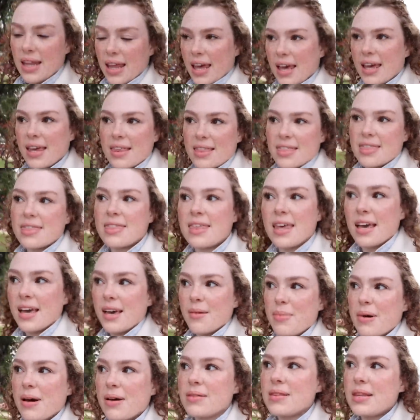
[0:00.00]
like think
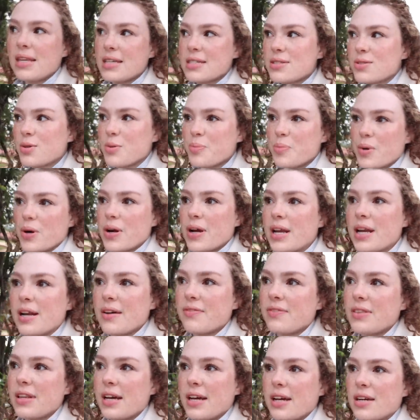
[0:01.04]
about this or bring
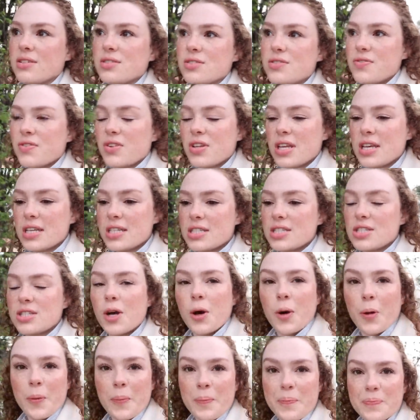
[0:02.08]
enough layers for this,
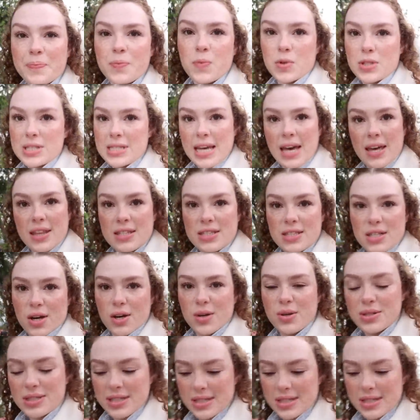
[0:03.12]
so let's see how this goes.